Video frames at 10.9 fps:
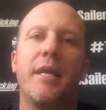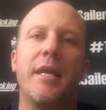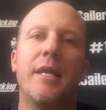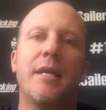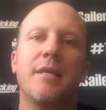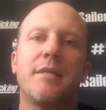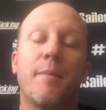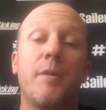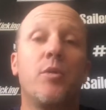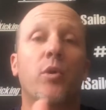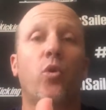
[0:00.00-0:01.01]
is
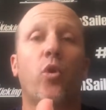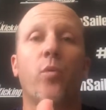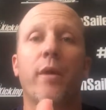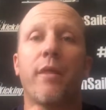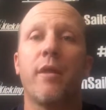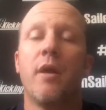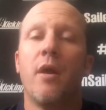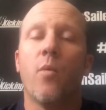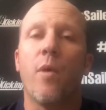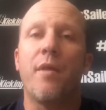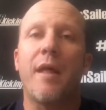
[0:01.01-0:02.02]
something to record with,
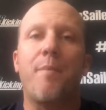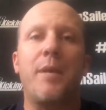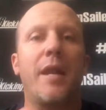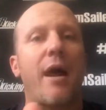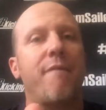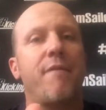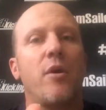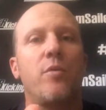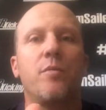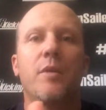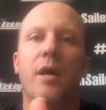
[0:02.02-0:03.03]
whether that be an
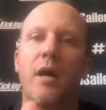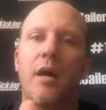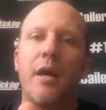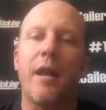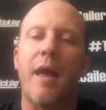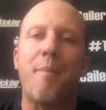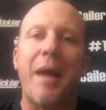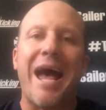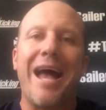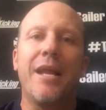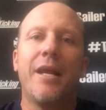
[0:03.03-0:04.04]
iPhone, an
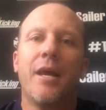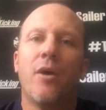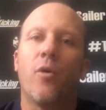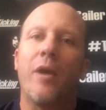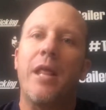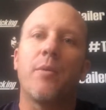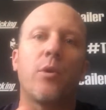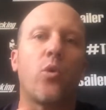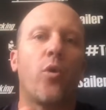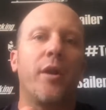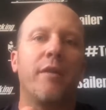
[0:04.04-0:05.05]
iPad, or any other
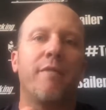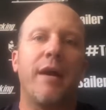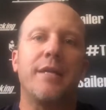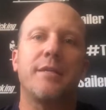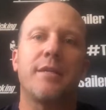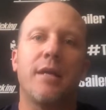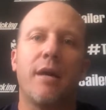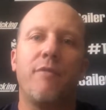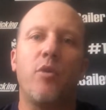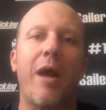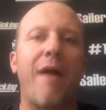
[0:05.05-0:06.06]
recording device.
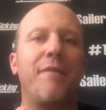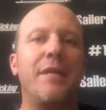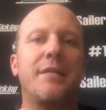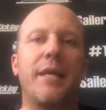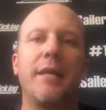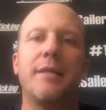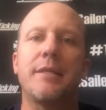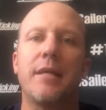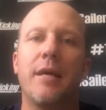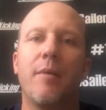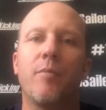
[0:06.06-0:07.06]
If you have these things,
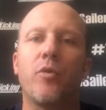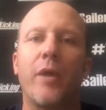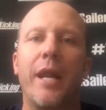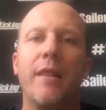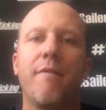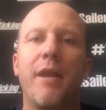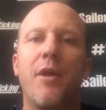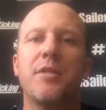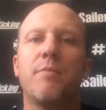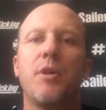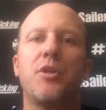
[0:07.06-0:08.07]
creating the video
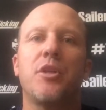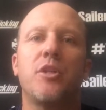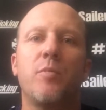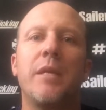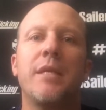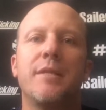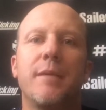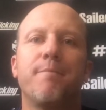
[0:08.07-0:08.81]
submission should be easy.